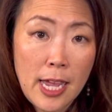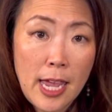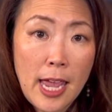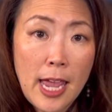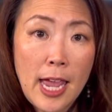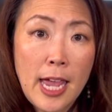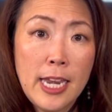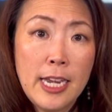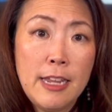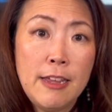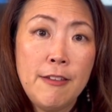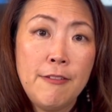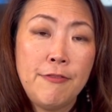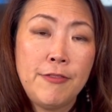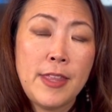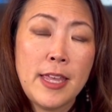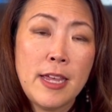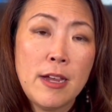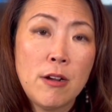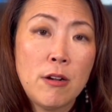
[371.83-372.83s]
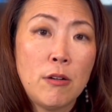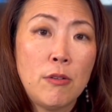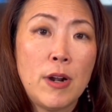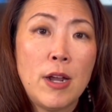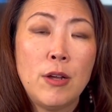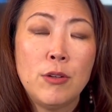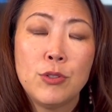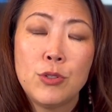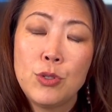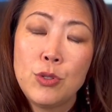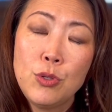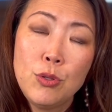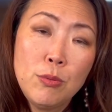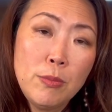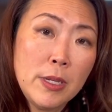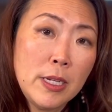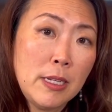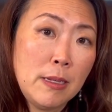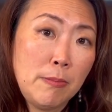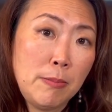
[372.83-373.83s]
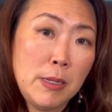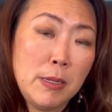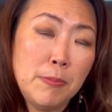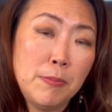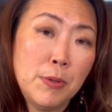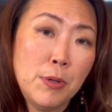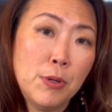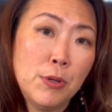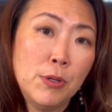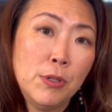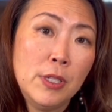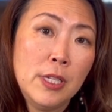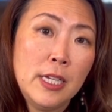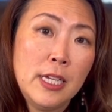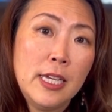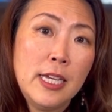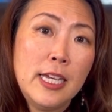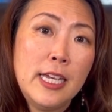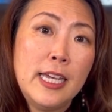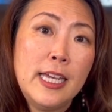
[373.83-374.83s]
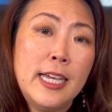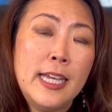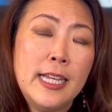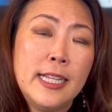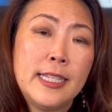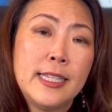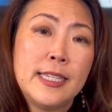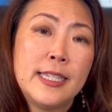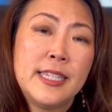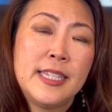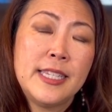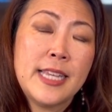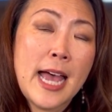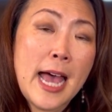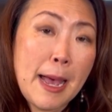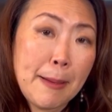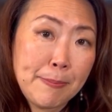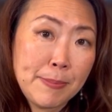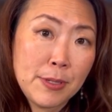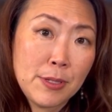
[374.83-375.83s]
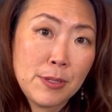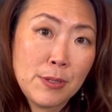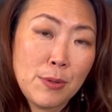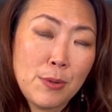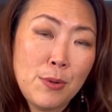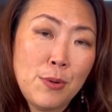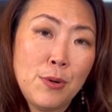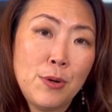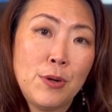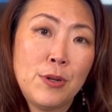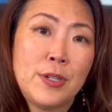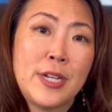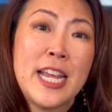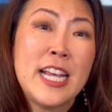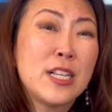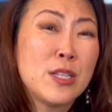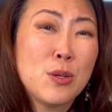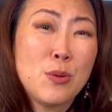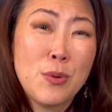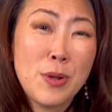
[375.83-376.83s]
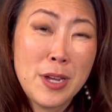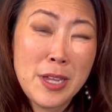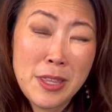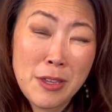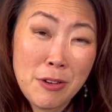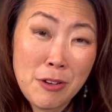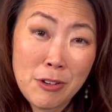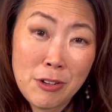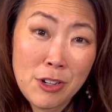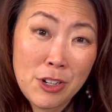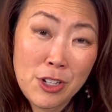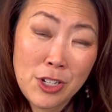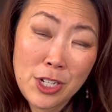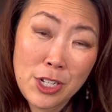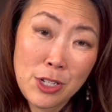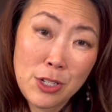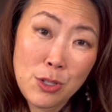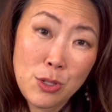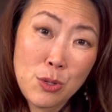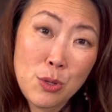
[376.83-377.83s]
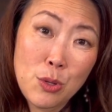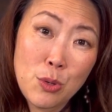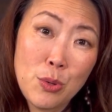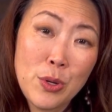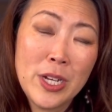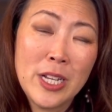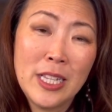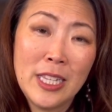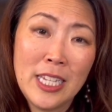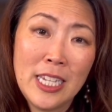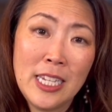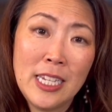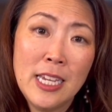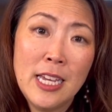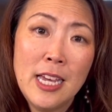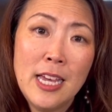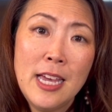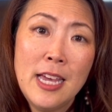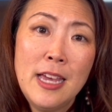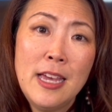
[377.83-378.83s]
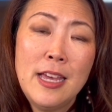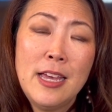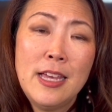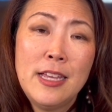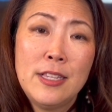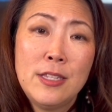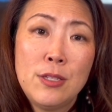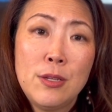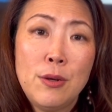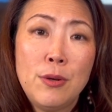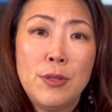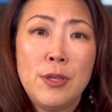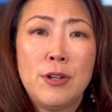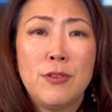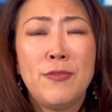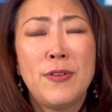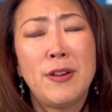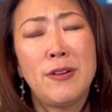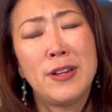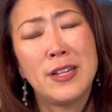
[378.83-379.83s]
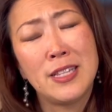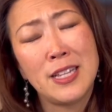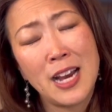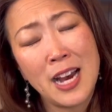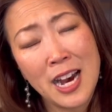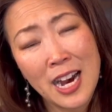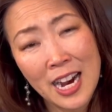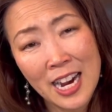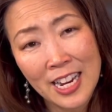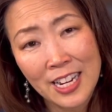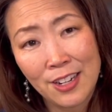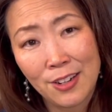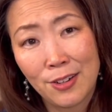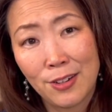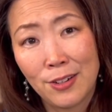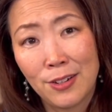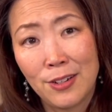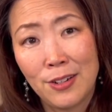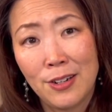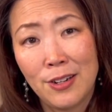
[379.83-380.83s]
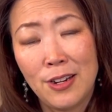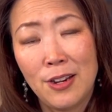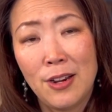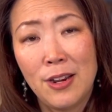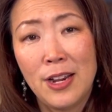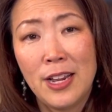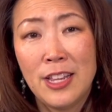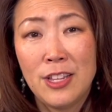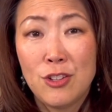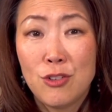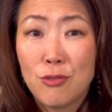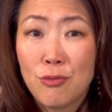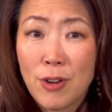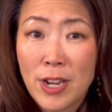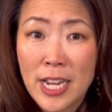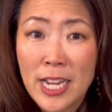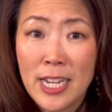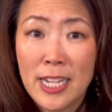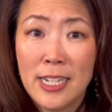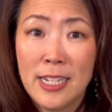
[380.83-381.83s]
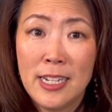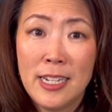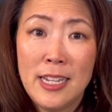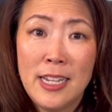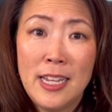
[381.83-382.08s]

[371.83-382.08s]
And if they are around too many people, it saps or takes away their energy too quickly. So they're very tired and drained,